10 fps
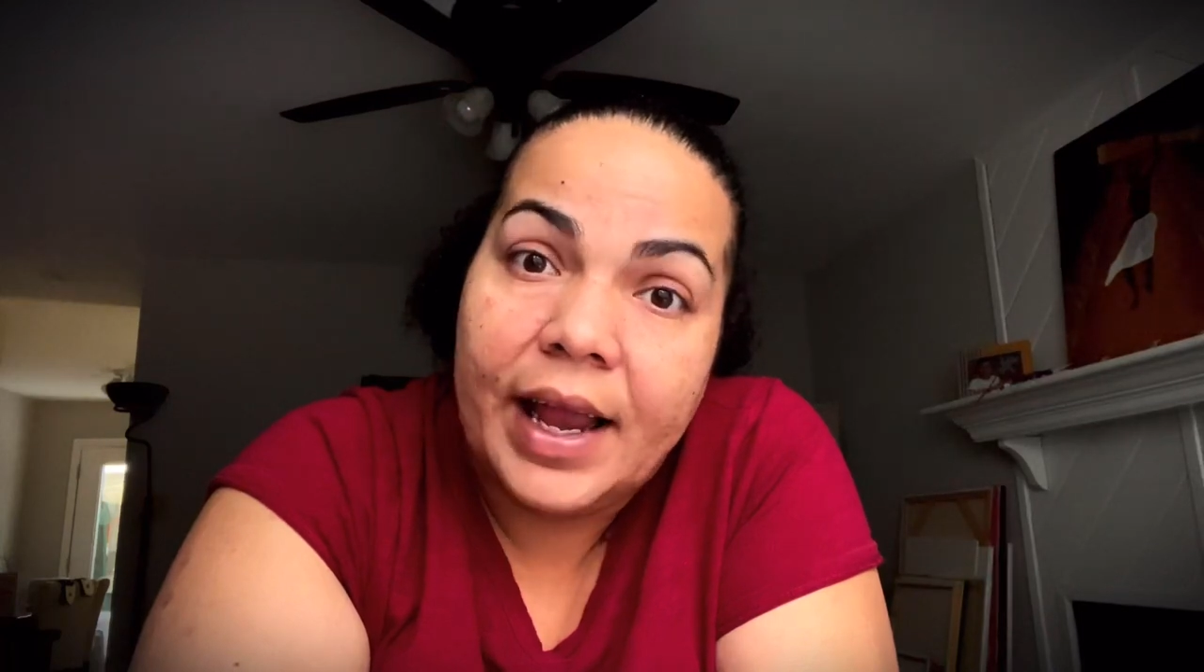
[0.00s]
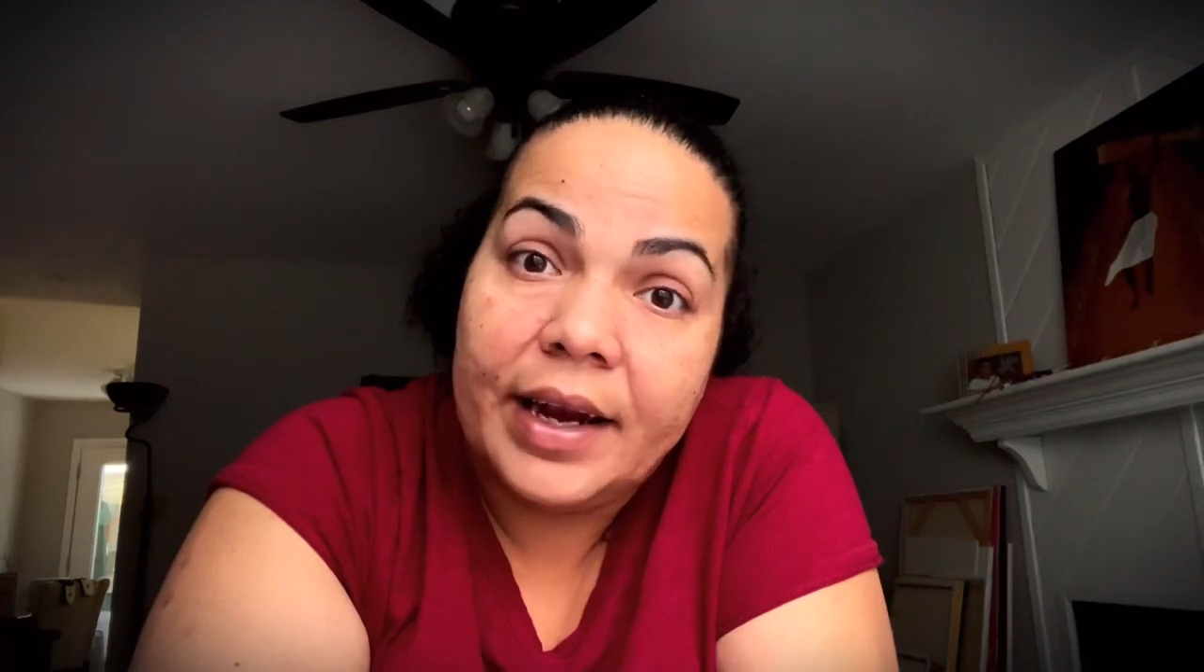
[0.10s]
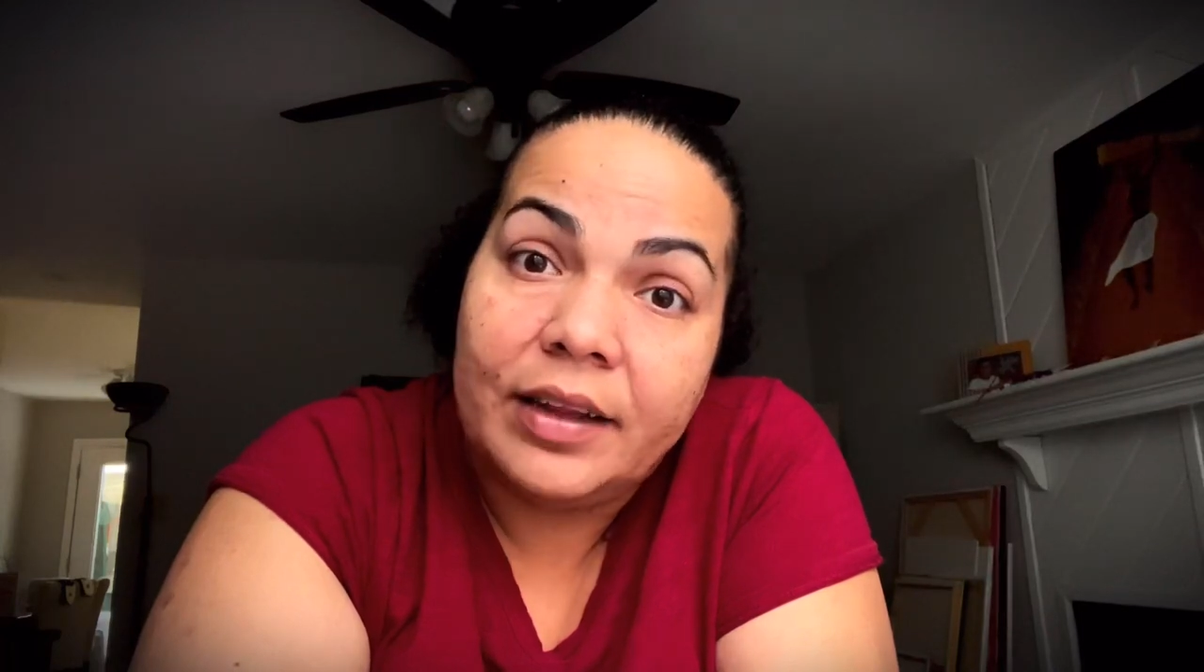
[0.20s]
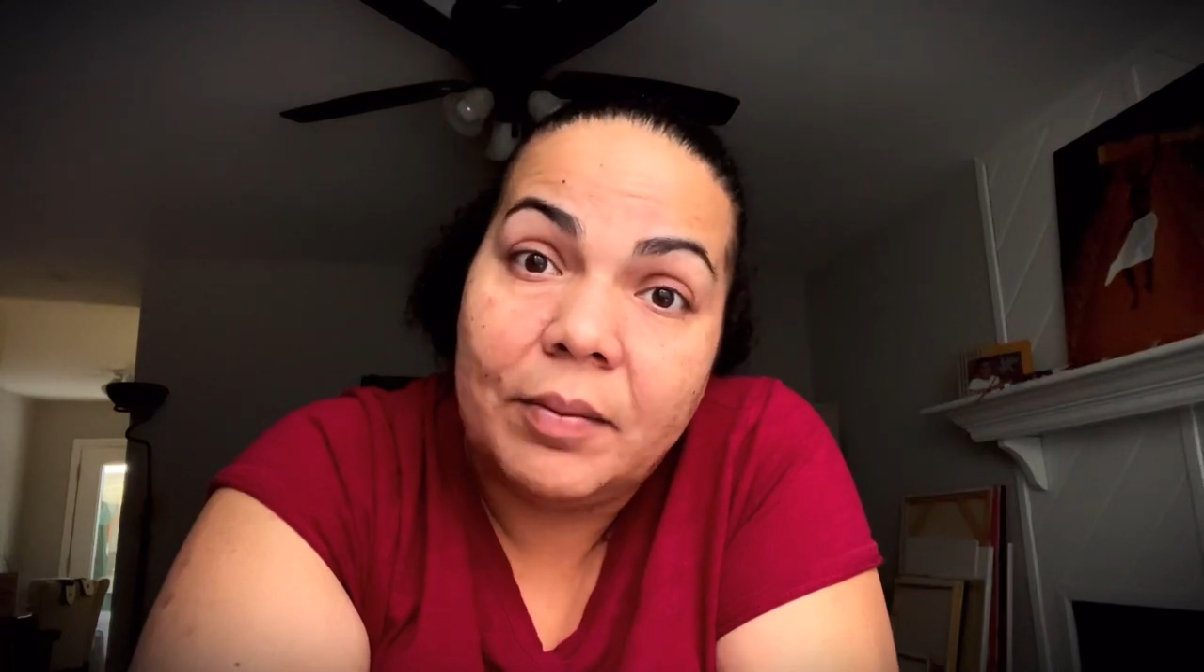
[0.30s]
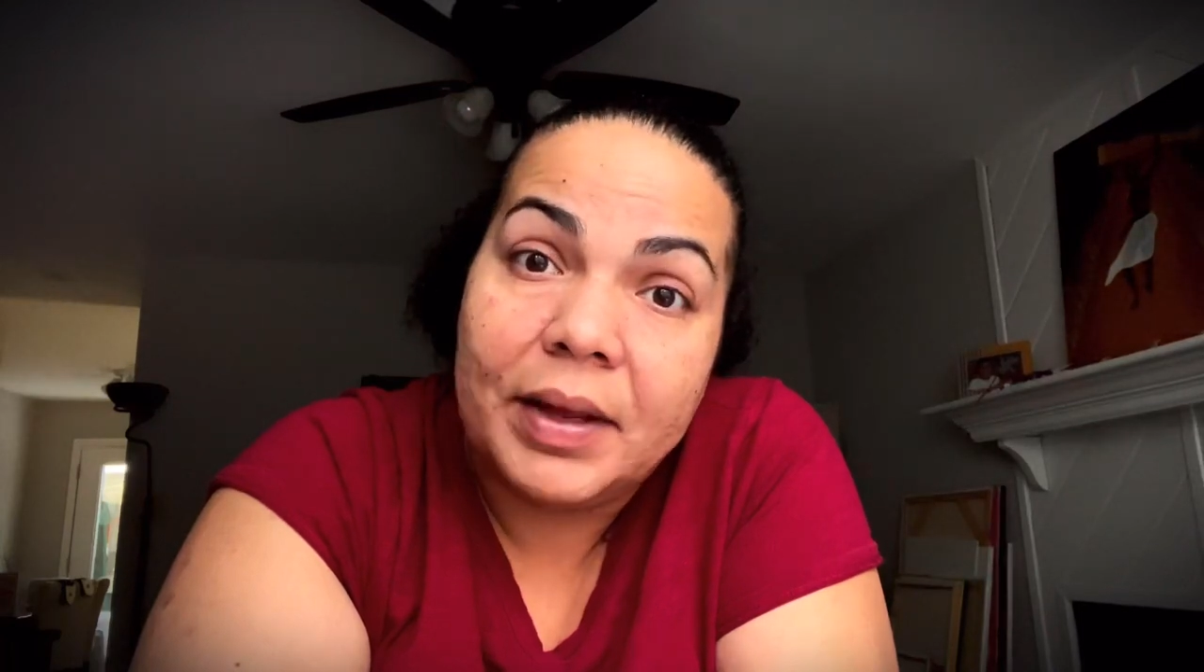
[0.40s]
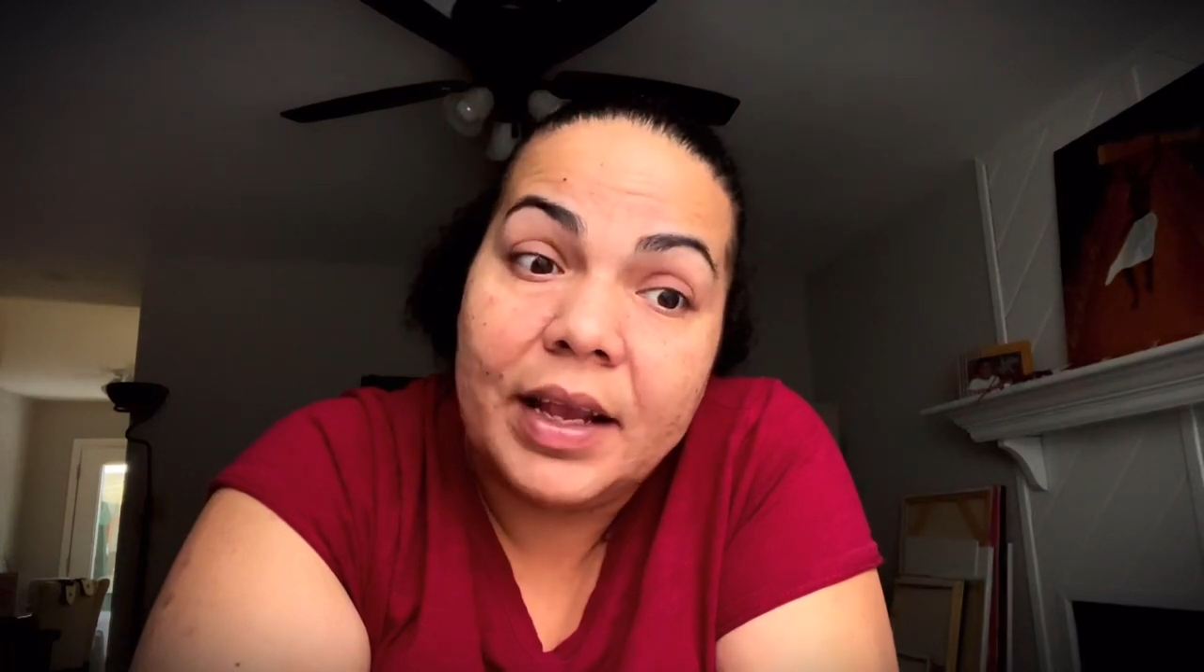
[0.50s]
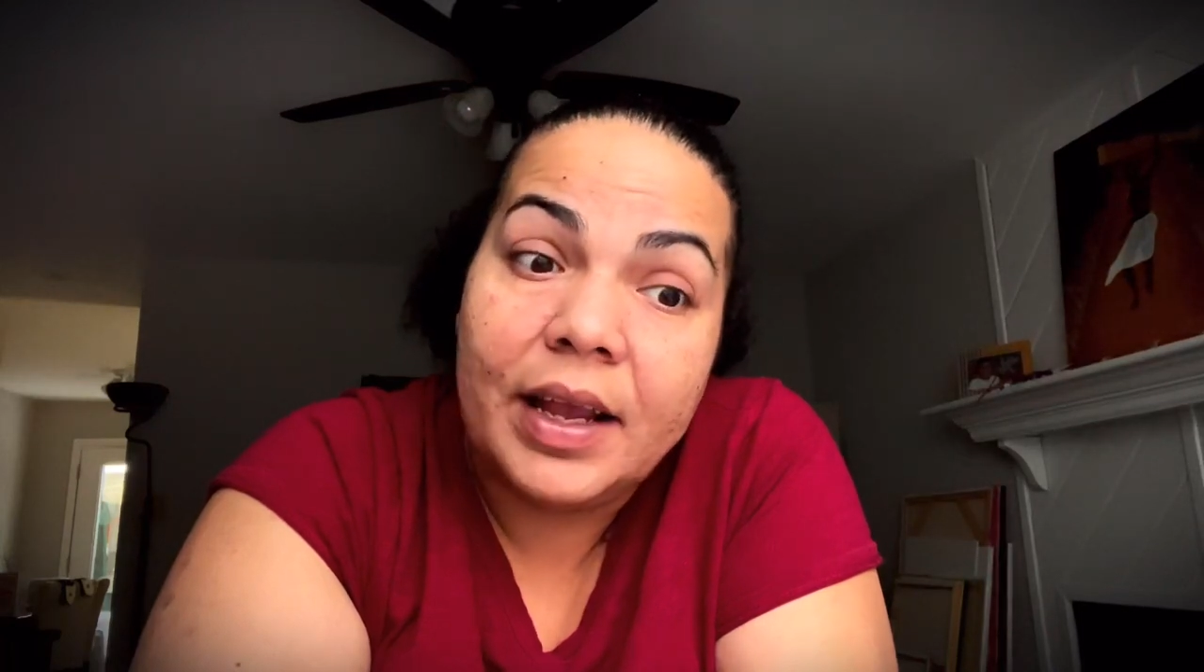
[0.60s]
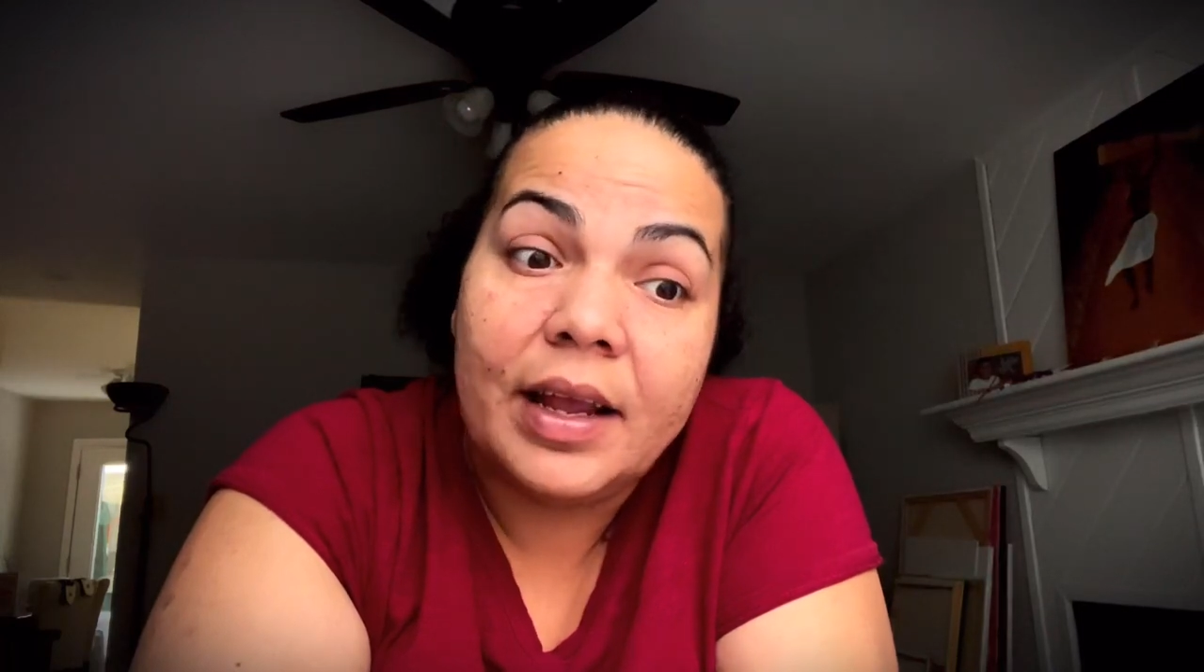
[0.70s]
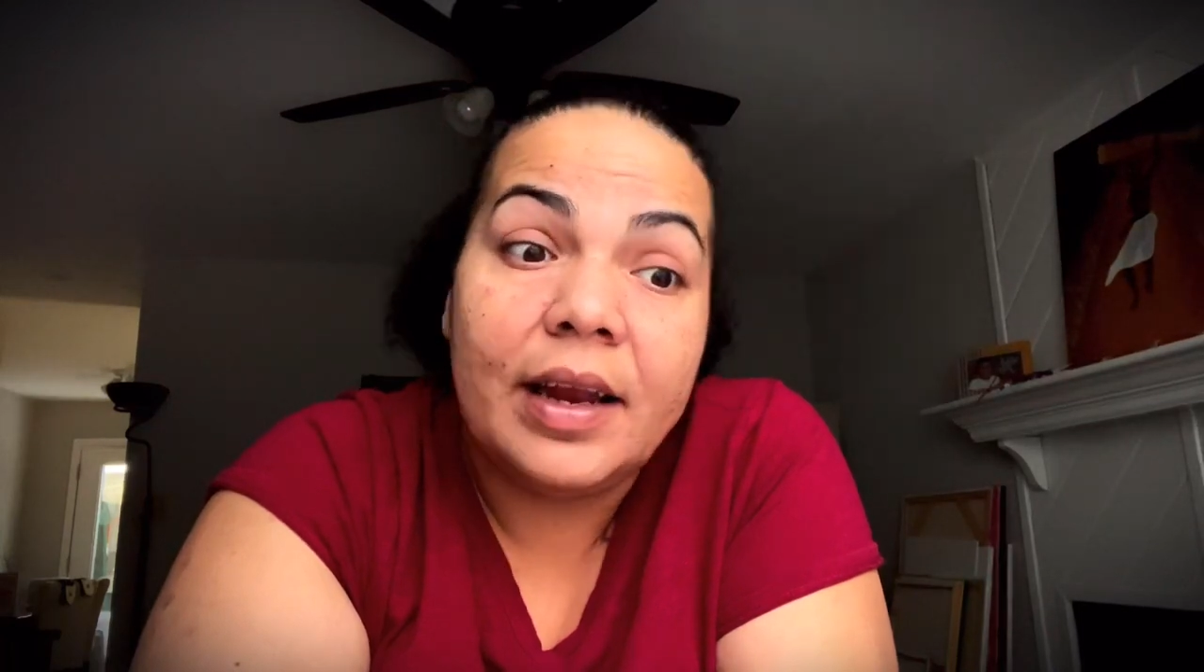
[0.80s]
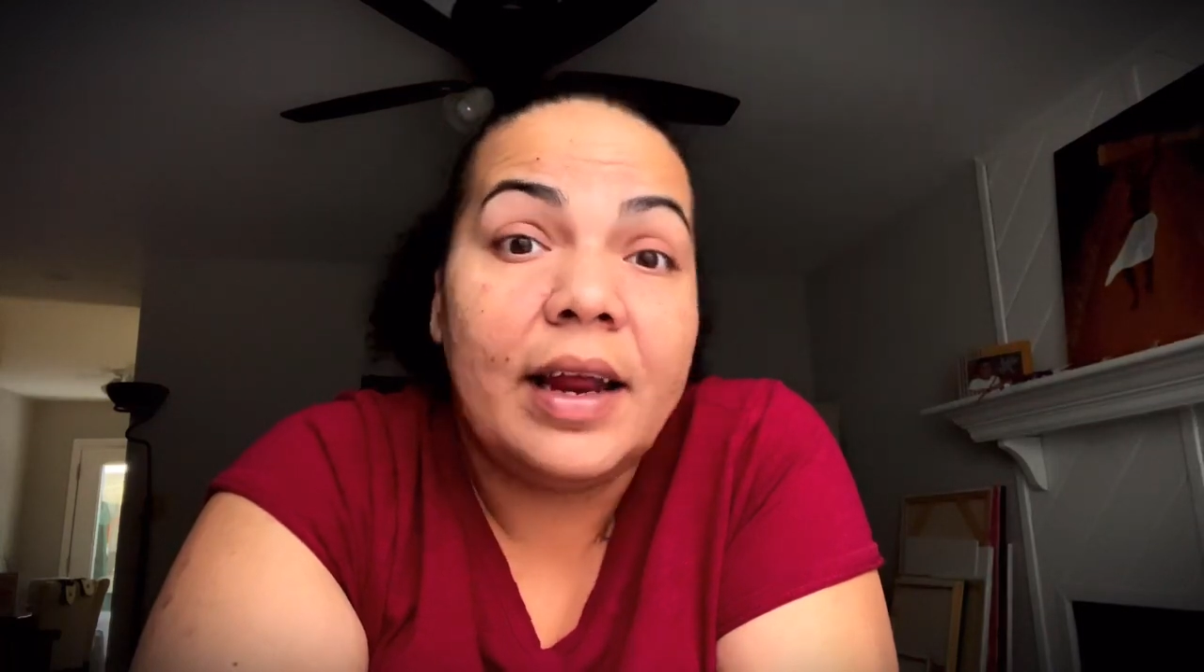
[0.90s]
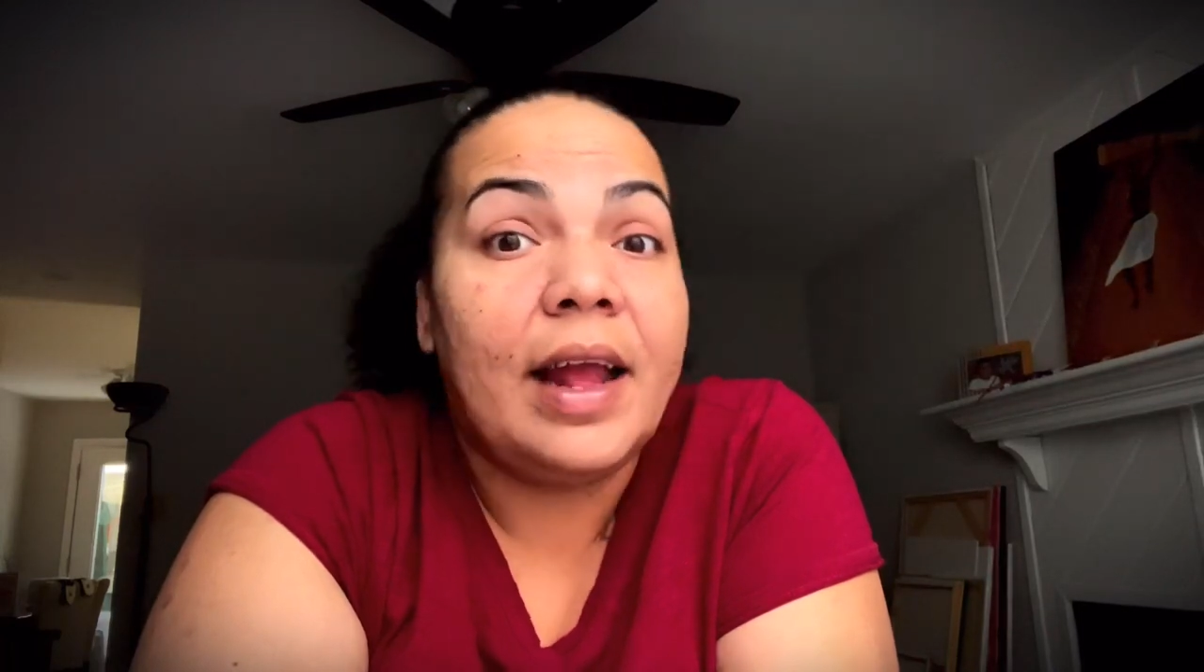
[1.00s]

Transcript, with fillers: edit them again,